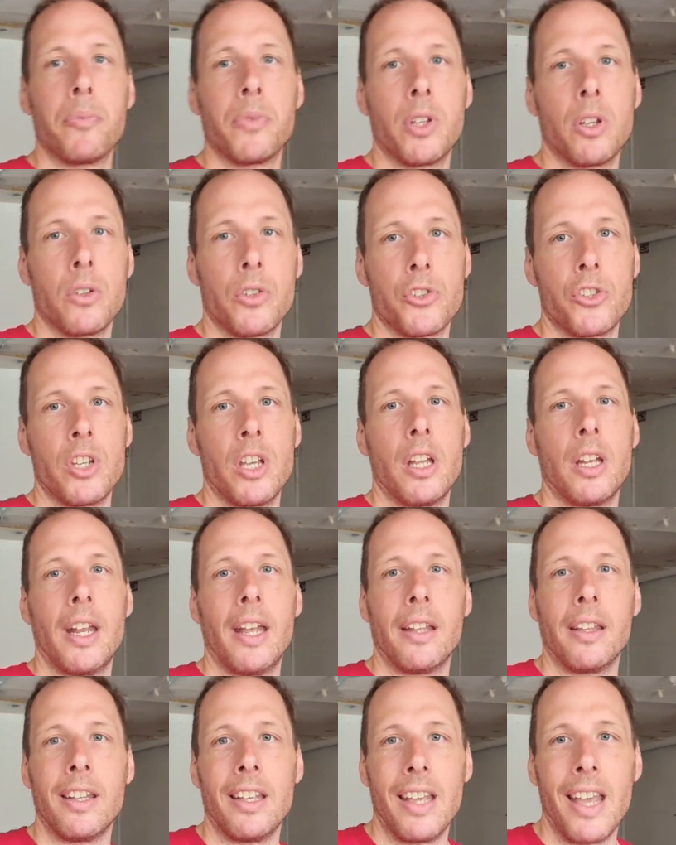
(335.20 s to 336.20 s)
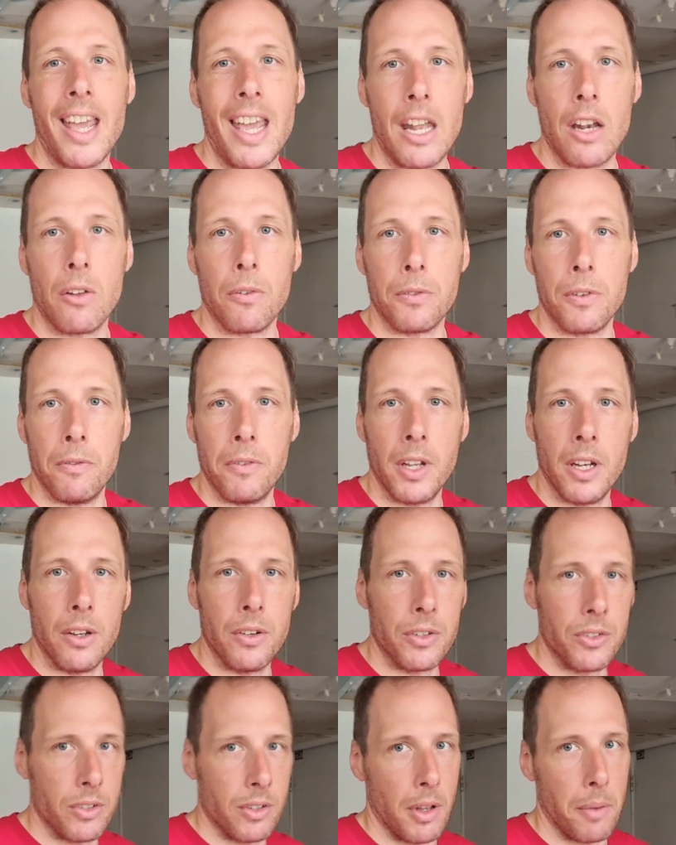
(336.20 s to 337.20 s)
You'll see it at the end of the
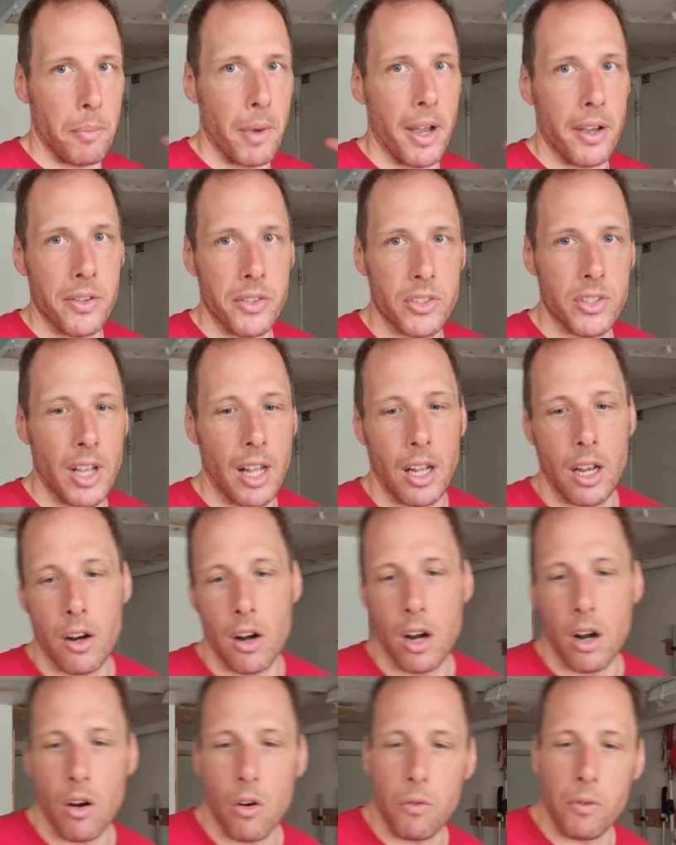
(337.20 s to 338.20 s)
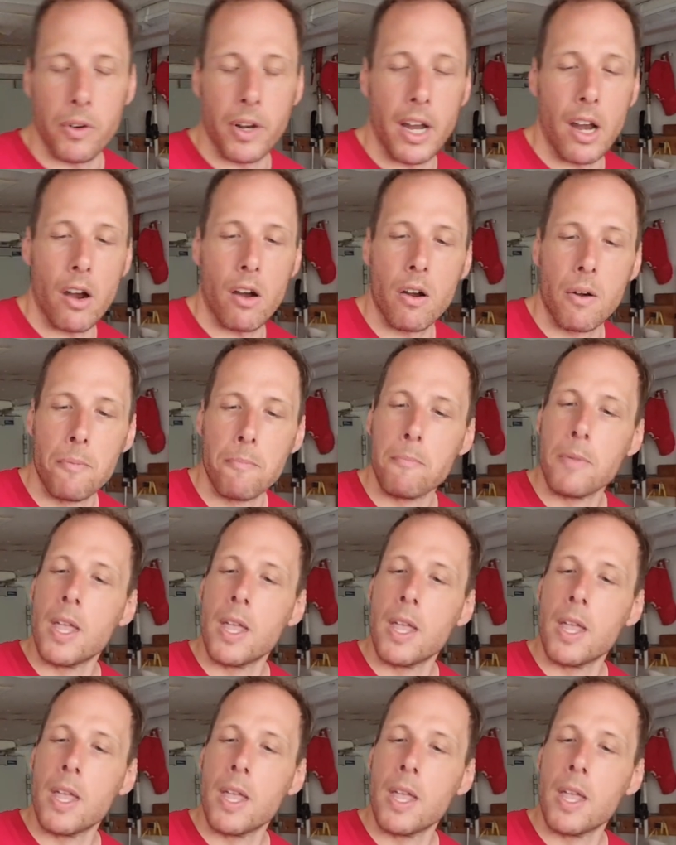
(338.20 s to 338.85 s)
videos in my cellar over there.